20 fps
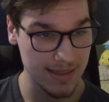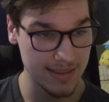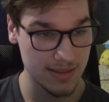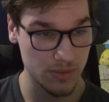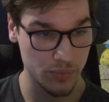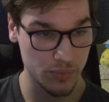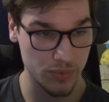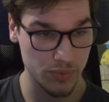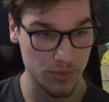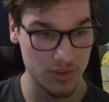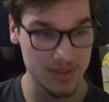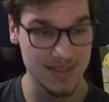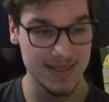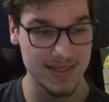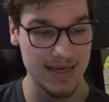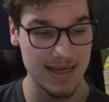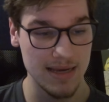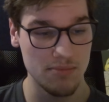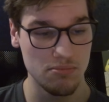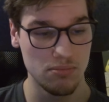It
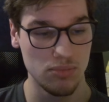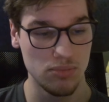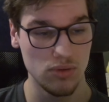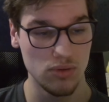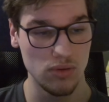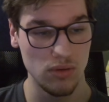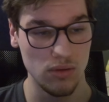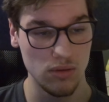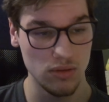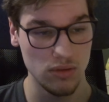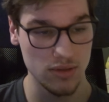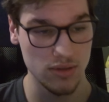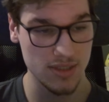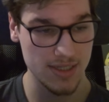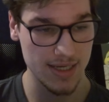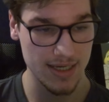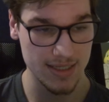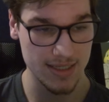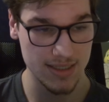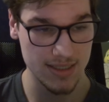resembles
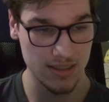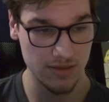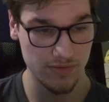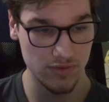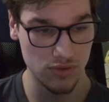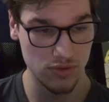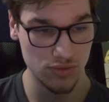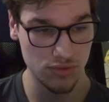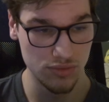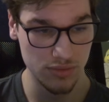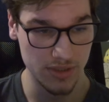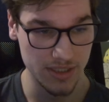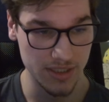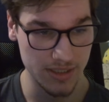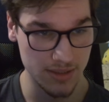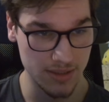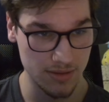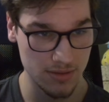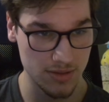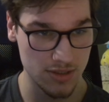as if you
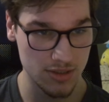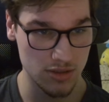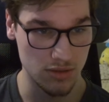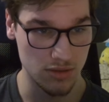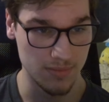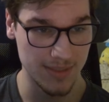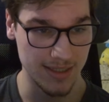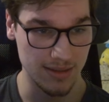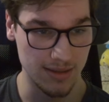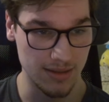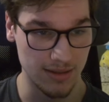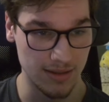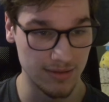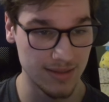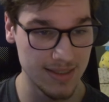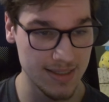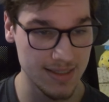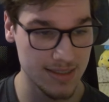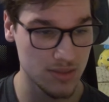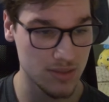did something like
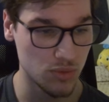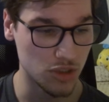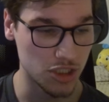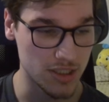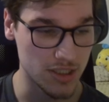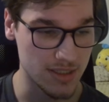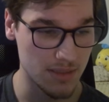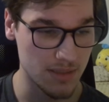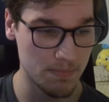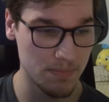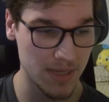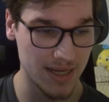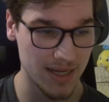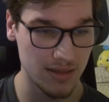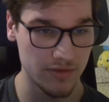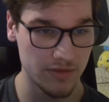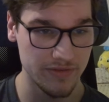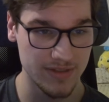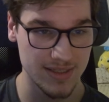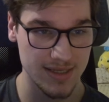this, which is the
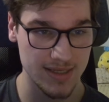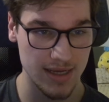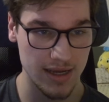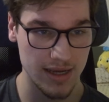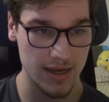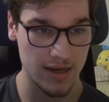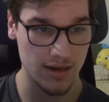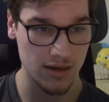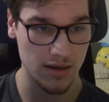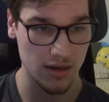pan of attack,